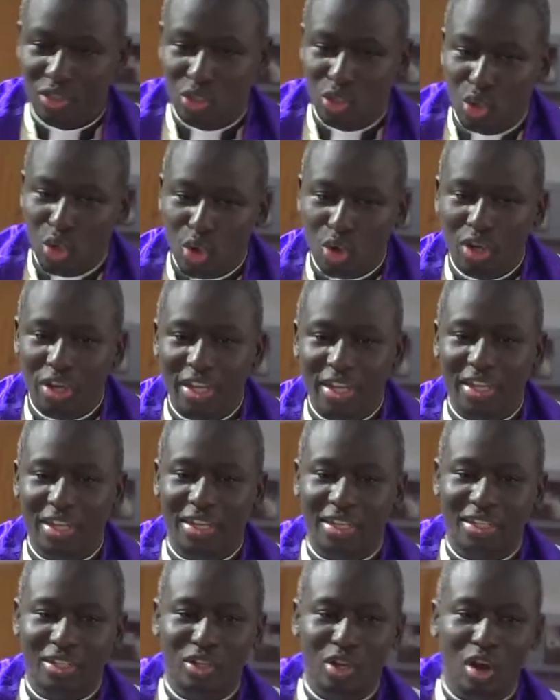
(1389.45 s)

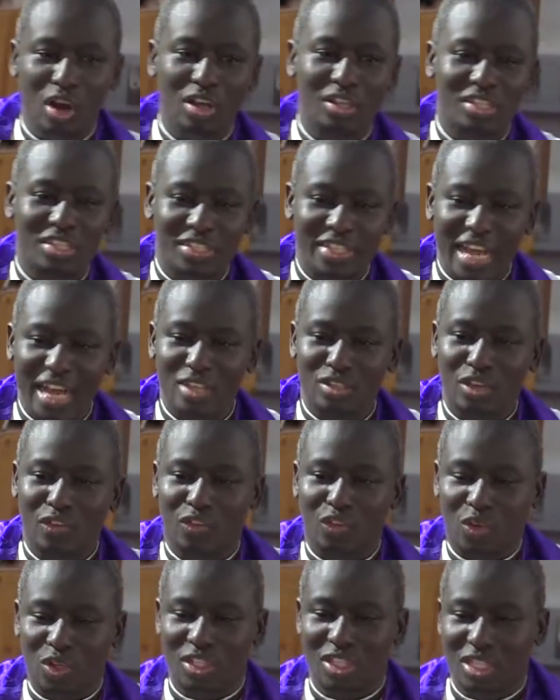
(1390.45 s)
during those days
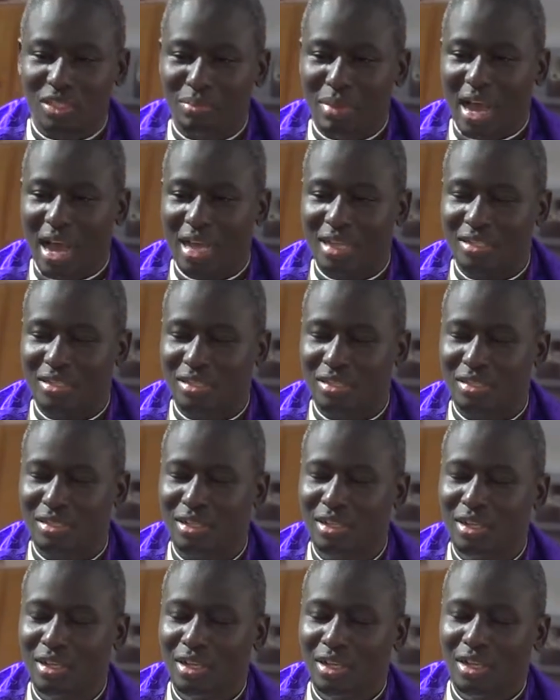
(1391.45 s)
of
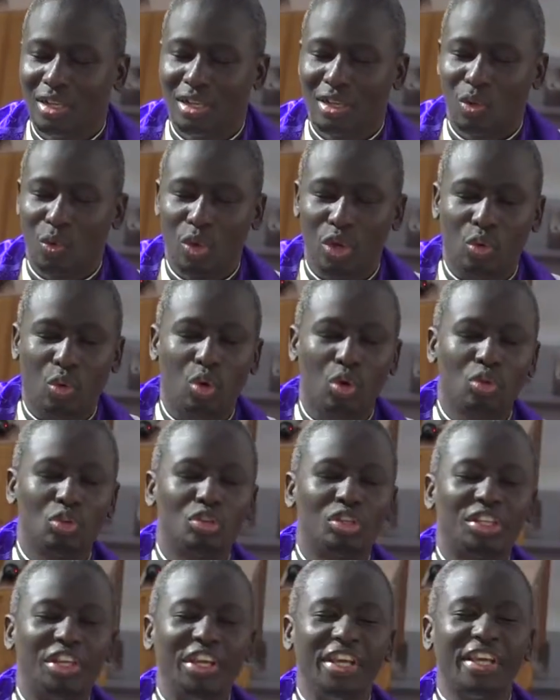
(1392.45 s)
Christmas, we
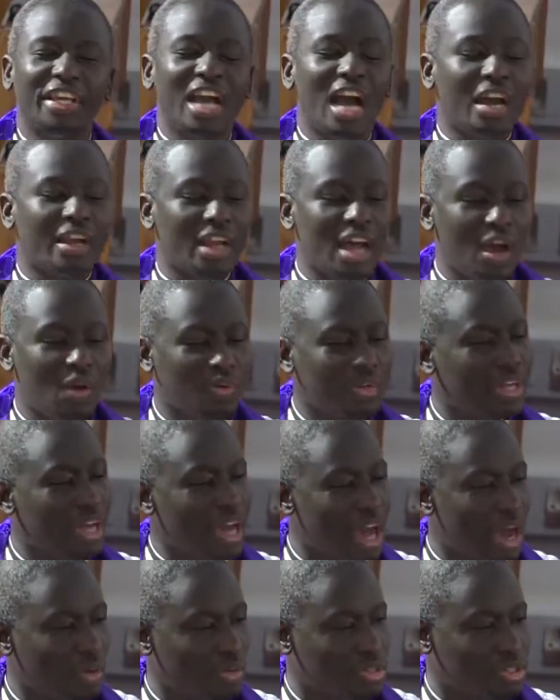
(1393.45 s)
could dig around the
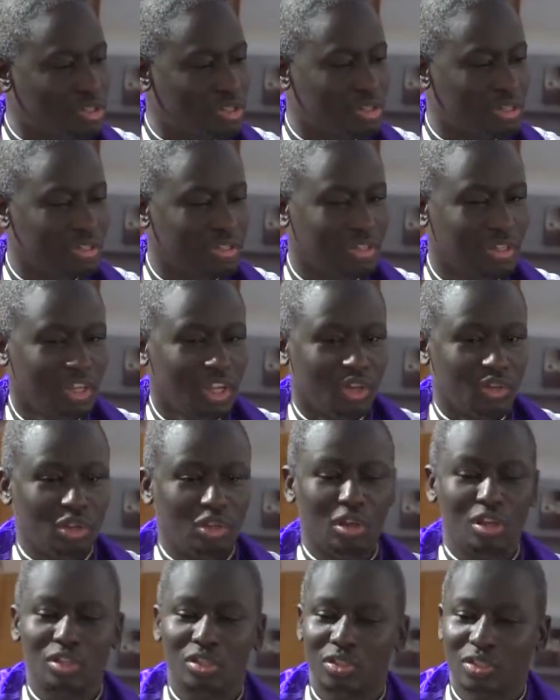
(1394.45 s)
house. You
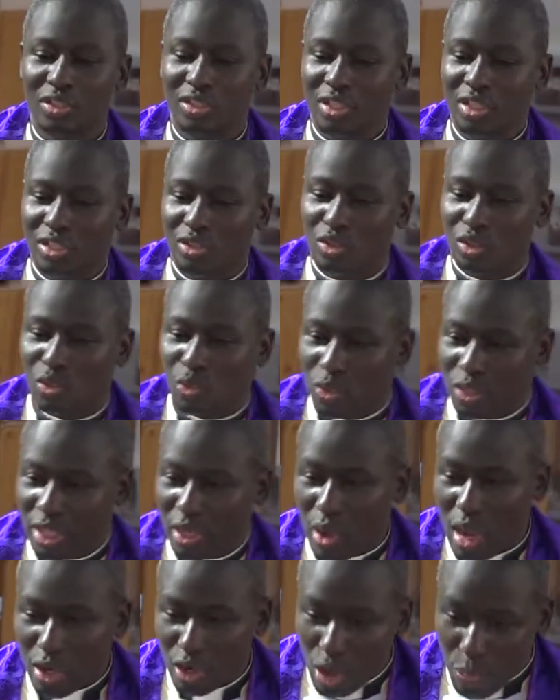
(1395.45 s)
know, those,
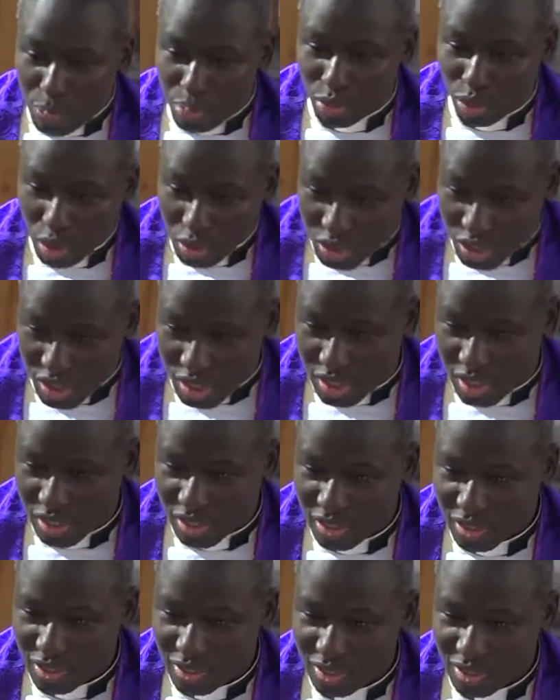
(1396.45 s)
there were no
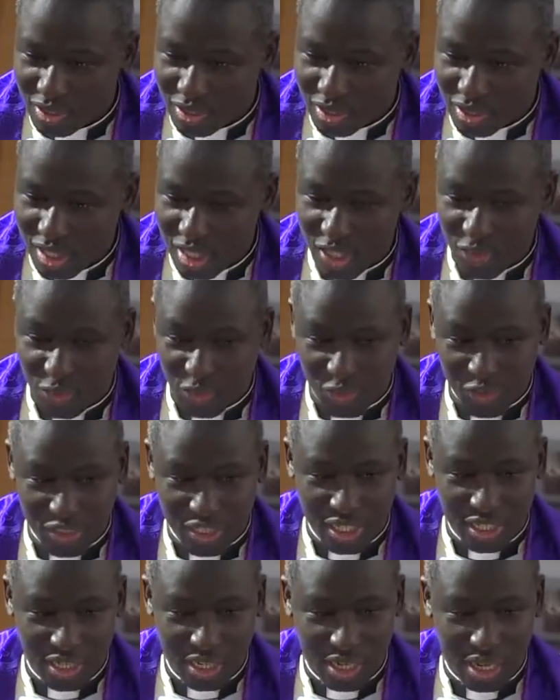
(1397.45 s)
plots. This is
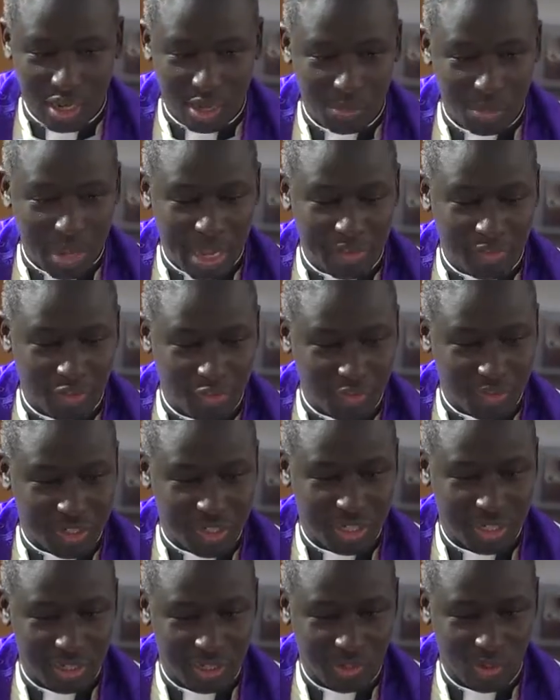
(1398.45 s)
50 uh, by
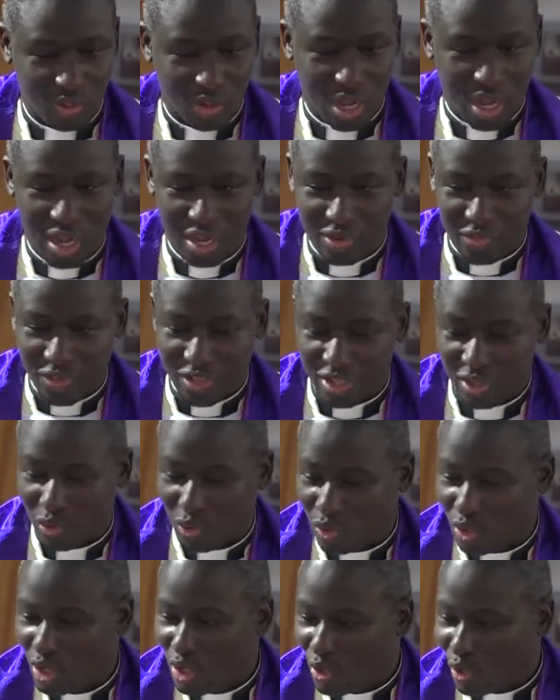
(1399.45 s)
50 or 100
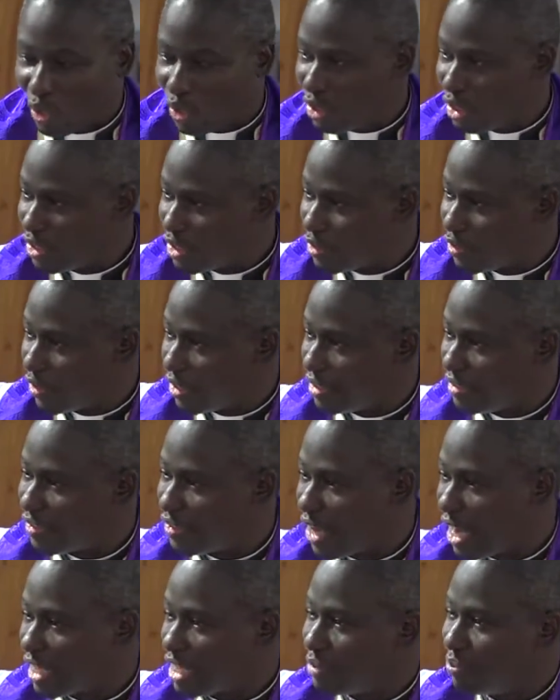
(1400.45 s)
or, or even
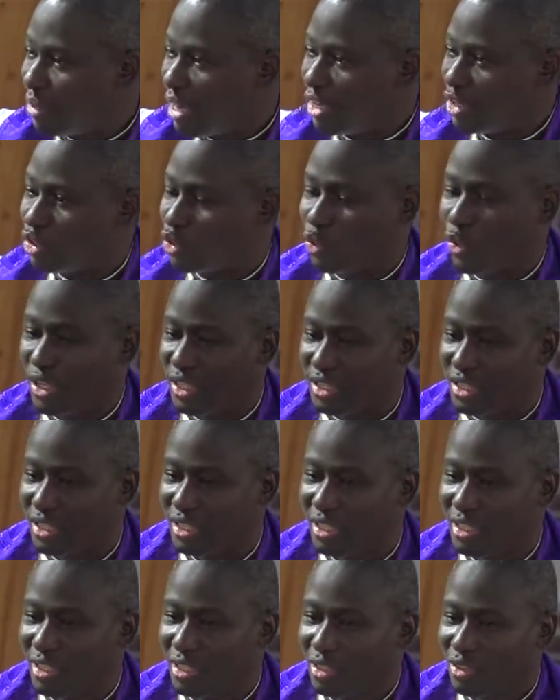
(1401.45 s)
30 by 20.
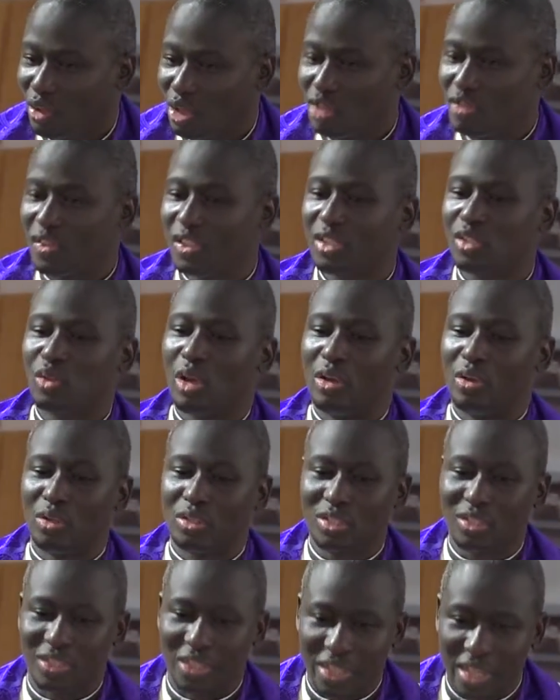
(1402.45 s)
Those things were
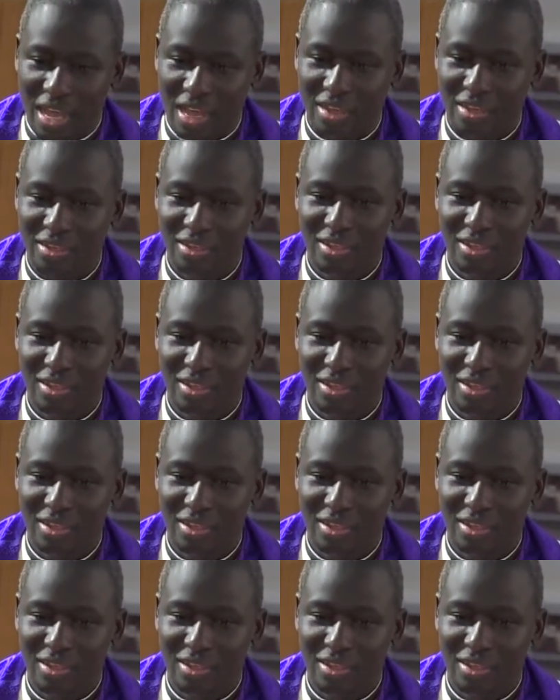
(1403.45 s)
not there.